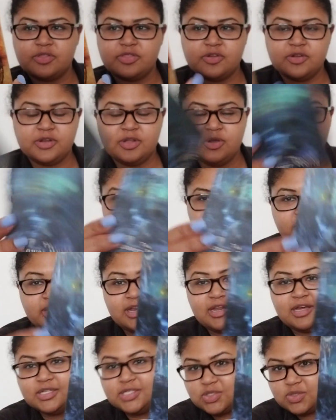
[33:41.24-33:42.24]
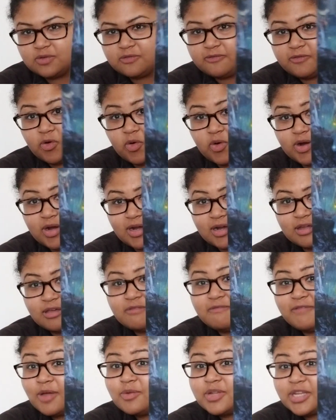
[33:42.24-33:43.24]
31 breaking down to a four.
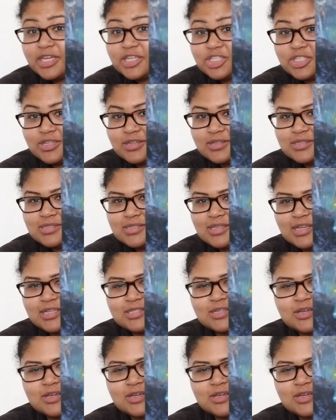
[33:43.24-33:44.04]
Foundations. It's